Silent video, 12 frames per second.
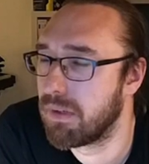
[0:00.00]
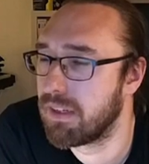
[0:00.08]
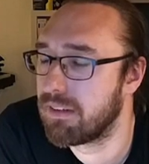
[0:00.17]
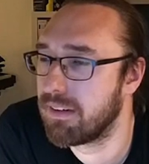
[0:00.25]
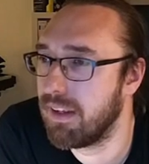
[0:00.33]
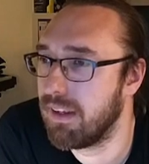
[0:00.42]

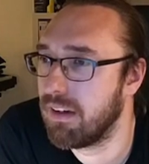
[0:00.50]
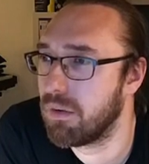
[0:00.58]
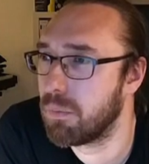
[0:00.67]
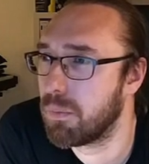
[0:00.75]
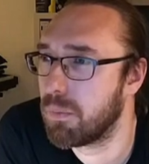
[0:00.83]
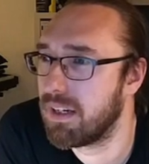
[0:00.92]
might
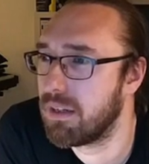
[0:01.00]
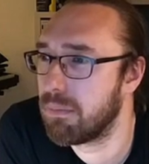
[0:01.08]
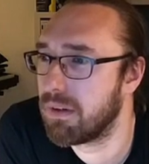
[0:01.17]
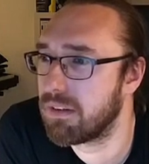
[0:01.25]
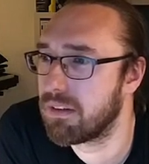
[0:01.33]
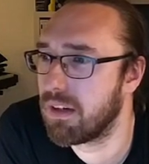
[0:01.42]
take a while,
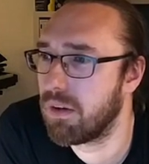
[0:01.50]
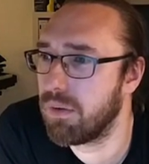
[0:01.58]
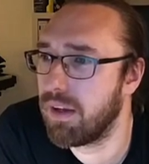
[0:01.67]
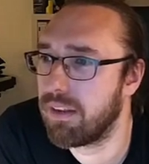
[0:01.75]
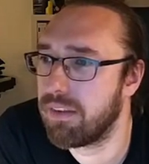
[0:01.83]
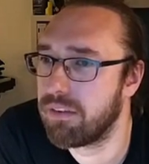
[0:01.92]
but
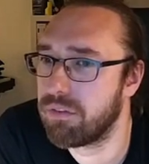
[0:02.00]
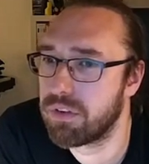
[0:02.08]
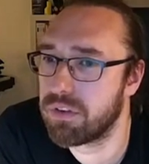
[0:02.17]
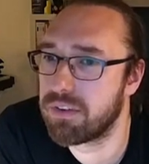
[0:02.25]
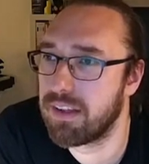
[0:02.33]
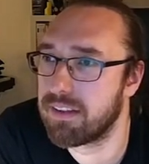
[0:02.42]
oh yeah, the
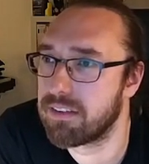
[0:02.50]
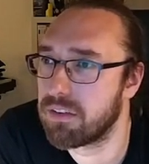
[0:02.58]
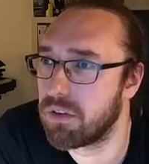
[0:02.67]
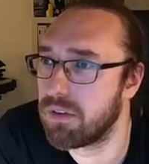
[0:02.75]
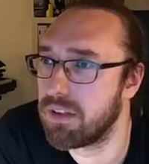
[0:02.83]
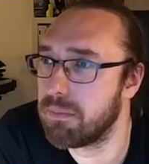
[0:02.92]
first
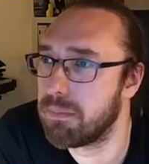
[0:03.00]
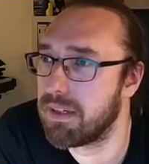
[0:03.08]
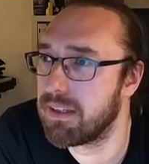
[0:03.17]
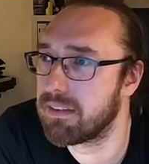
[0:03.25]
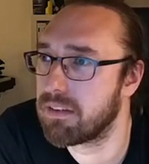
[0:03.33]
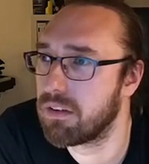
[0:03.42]
test's already
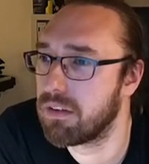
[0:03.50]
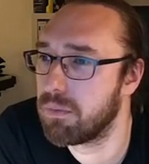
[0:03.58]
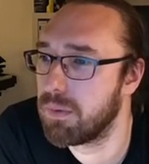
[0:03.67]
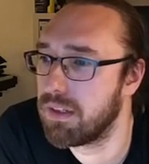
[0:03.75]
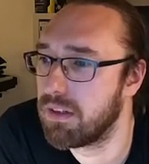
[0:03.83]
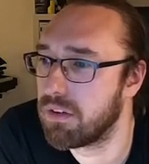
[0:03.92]
passed on
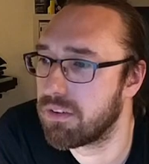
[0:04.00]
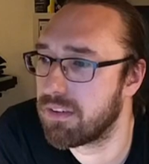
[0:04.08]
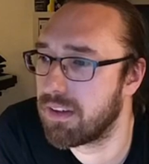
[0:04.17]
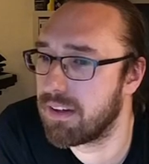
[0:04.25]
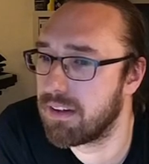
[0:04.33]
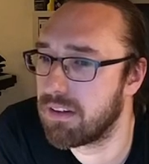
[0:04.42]
the
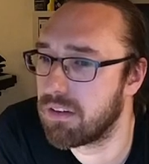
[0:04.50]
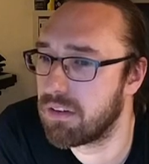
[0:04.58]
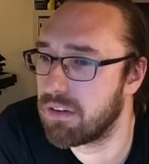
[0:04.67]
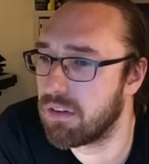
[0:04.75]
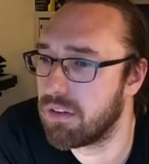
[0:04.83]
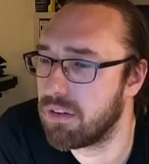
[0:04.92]
Windows side,
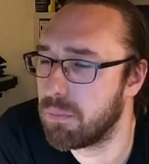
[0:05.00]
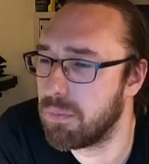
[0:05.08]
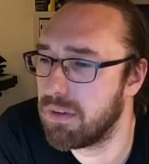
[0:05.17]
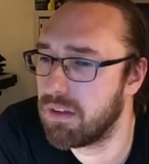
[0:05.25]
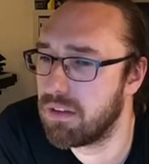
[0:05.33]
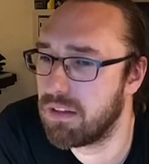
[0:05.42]
and on the
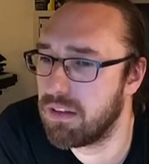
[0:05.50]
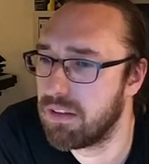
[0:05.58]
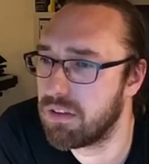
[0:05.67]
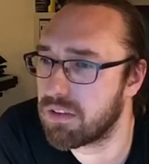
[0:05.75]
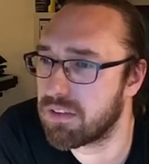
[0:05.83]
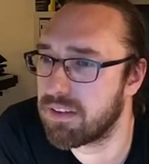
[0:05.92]

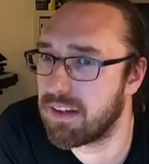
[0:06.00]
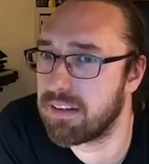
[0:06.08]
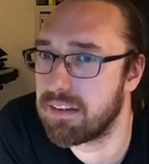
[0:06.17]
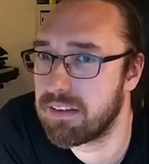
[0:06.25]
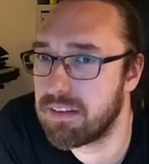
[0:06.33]
Linux side